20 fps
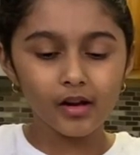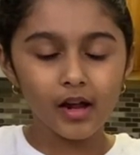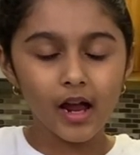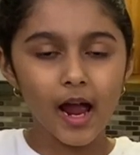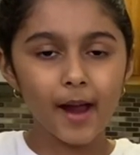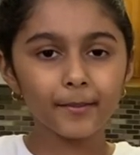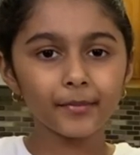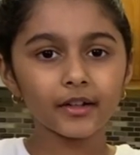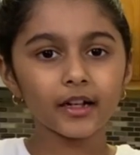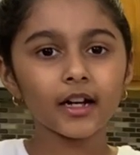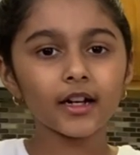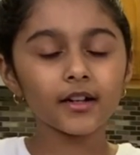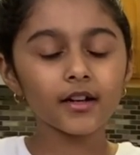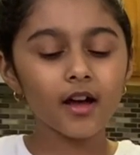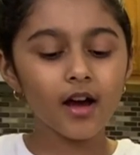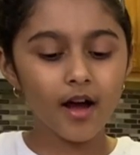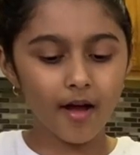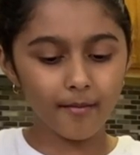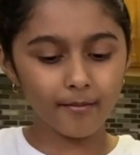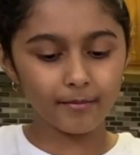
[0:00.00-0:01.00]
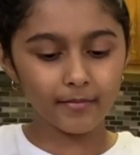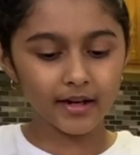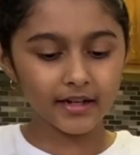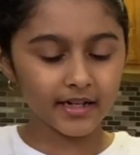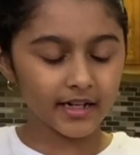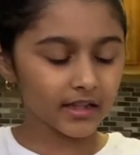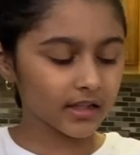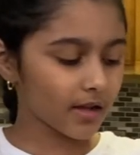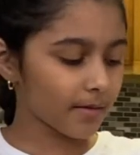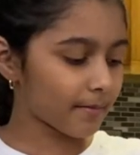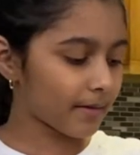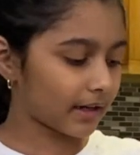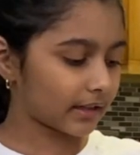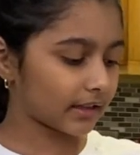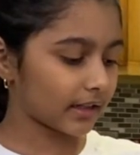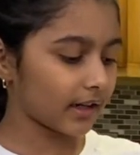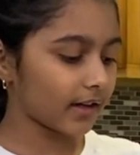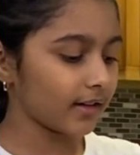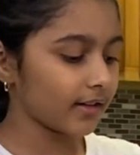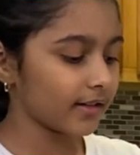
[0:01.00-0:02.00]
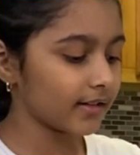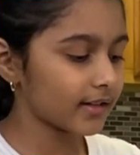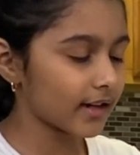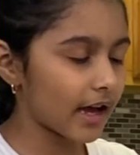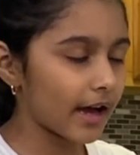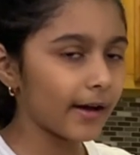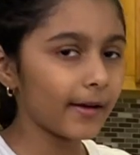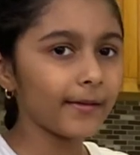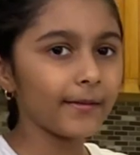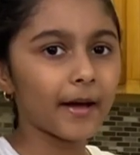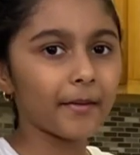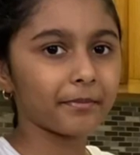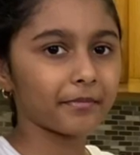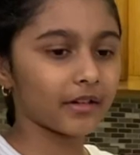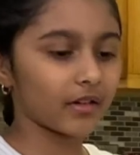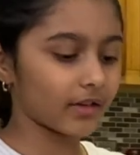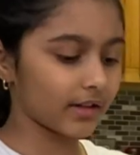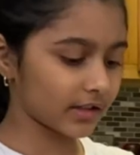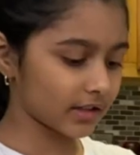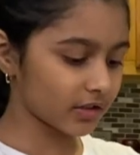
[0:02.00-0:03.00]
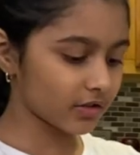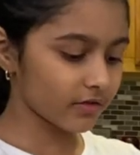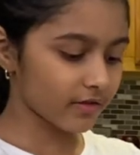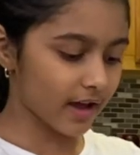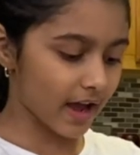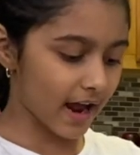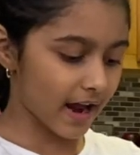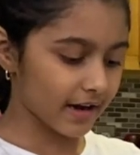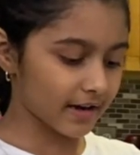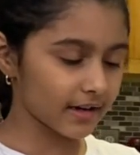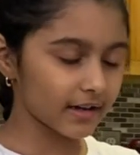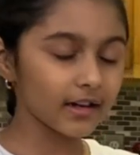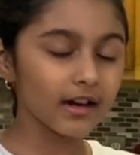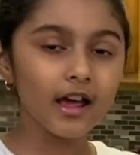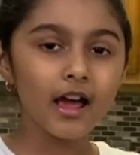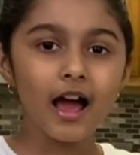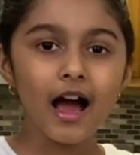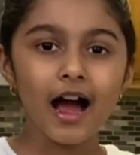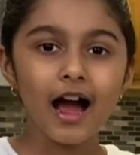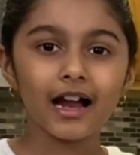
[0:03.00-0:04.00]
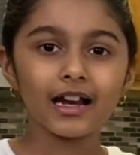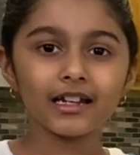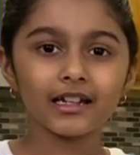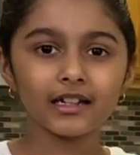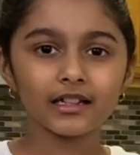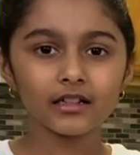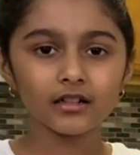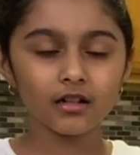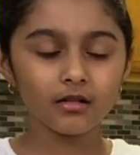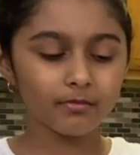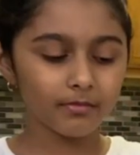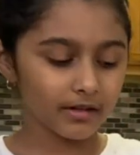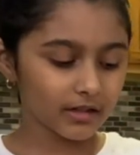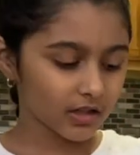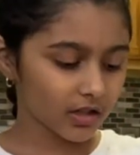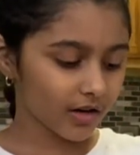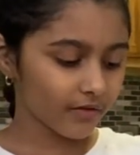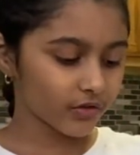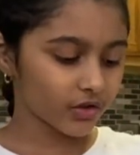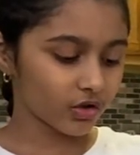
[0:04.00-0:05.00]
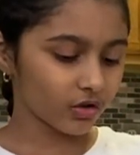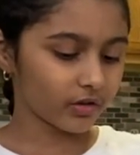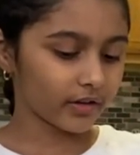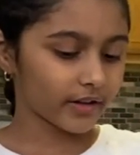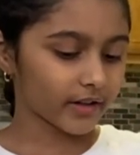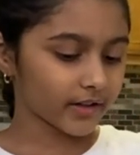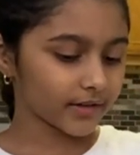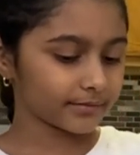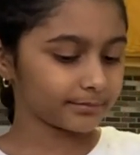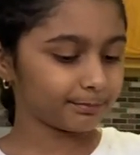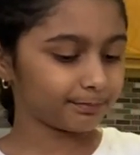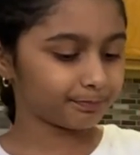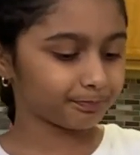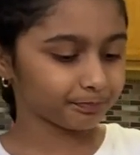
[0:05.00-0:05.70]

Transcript: I'm done beating the butter. Now I'm going to add in a little bit of sugar.